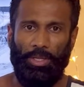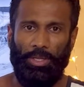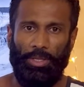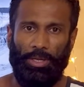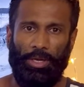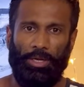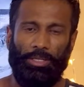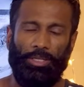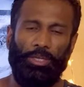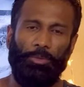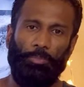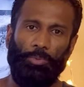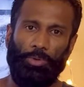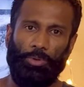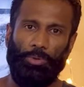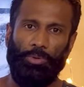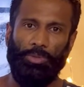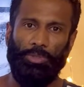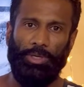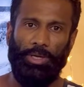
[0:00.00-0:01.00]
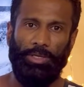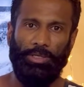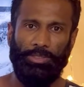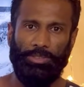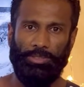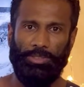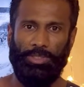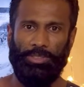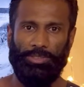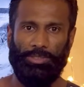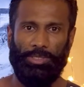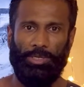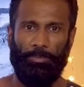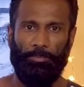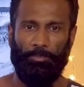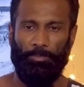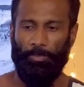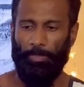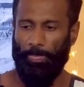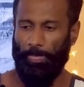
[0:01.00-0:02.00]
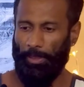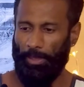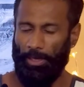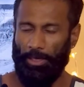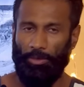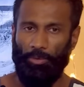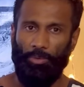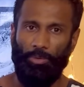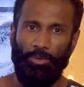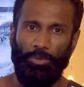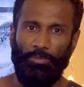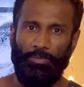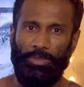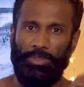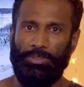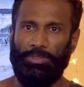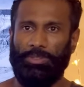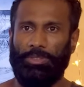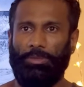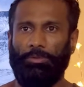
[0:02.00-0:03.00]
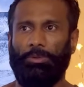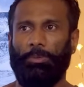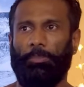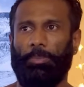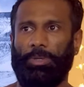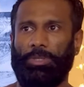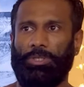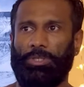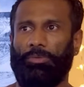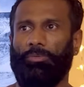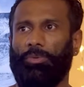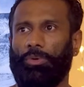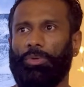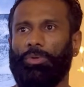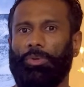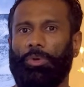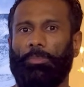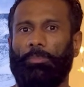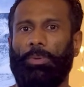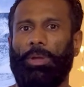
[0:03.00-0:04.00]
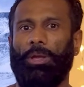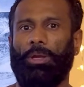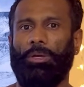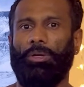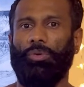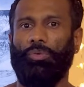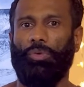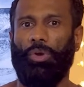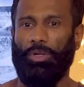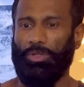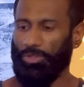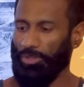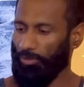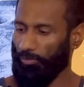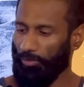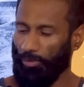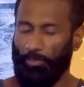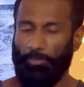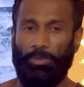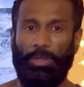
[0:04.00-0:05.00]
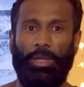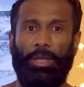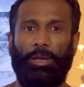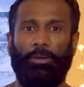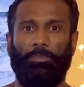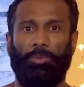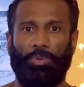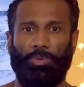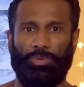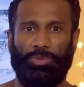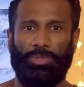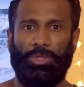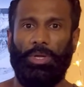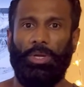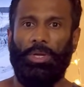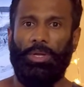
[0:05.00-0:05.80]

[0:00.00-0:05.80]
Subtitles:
And keep your core tight, chest up, and always give the pressure for your back contraction from the elbows.